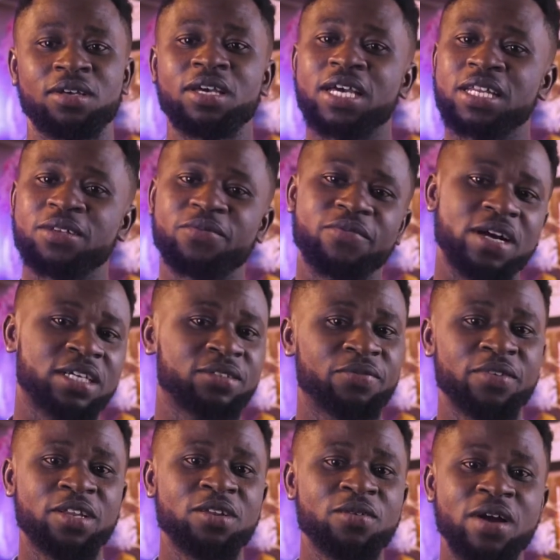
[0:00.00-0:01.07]
And in fact,
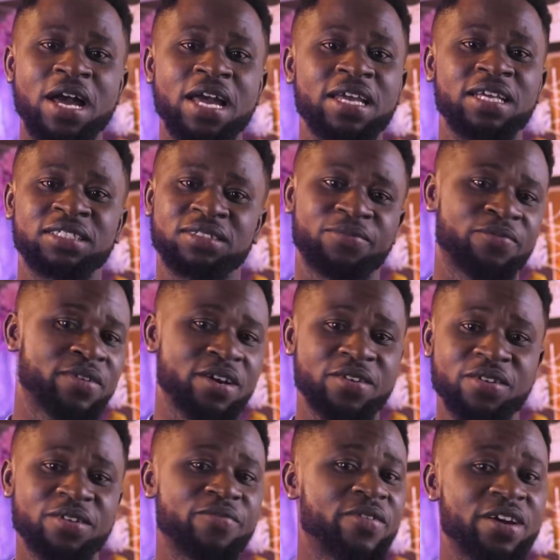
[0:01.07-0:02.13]
failure is very
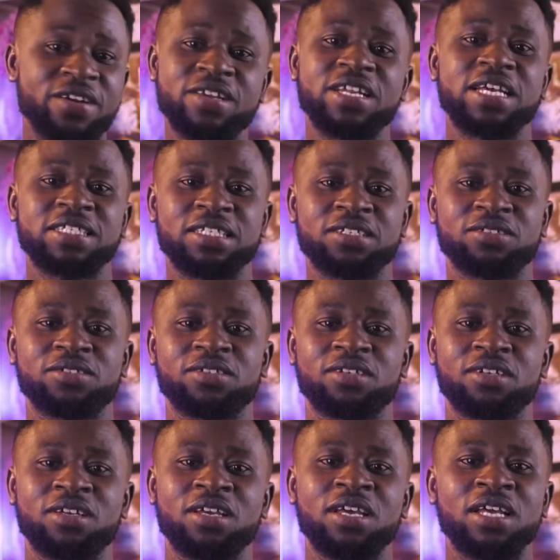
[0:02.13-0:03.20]
necessary.
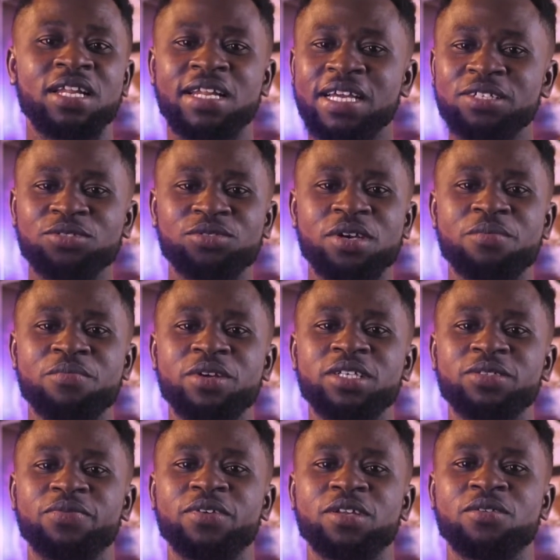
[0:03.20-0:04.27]
Learn to embrace
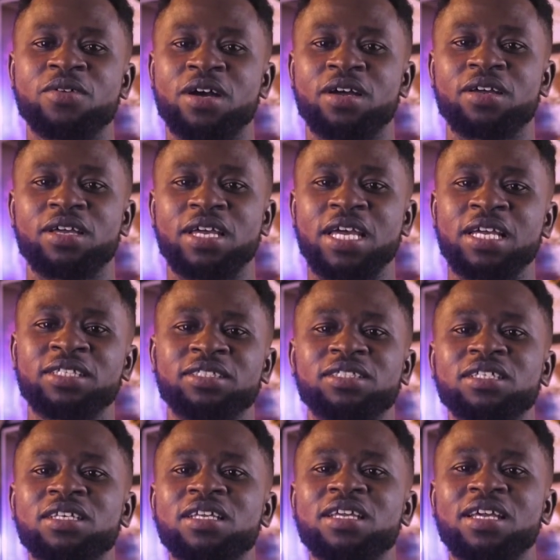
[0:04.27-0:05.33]
failure and
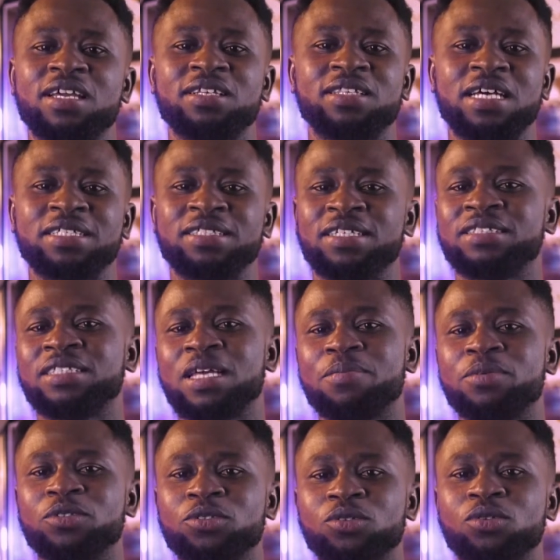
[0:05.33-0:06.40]
see it as a
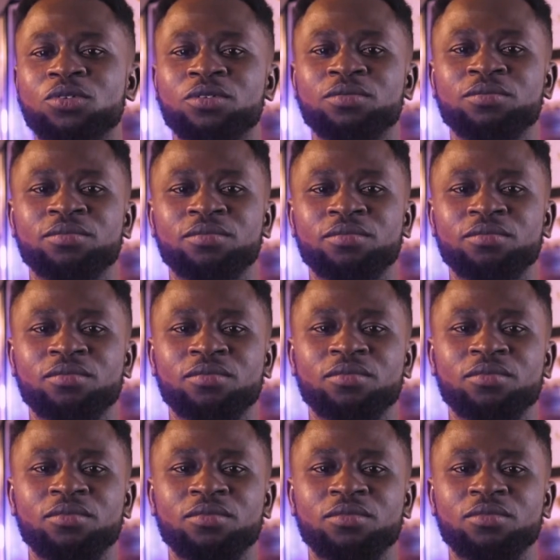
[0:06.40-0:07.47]
stepping stone
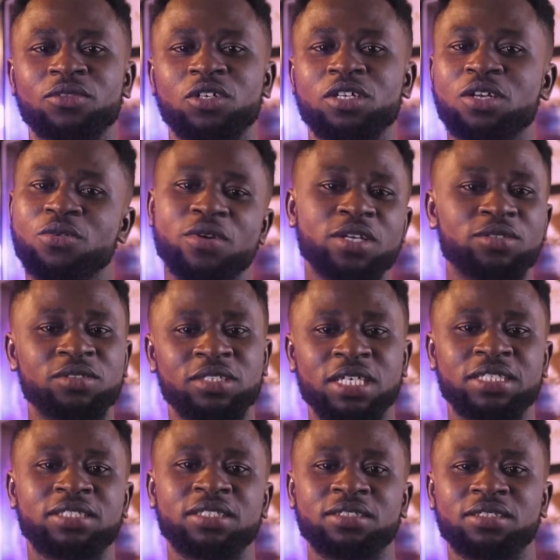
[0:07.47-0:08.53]
on the way to
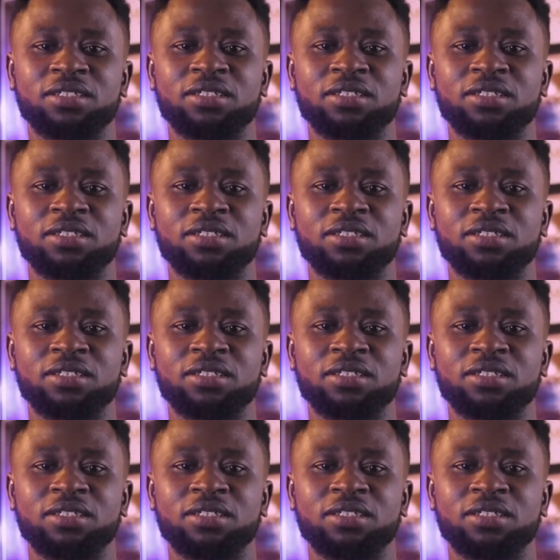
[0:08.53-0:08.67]
success.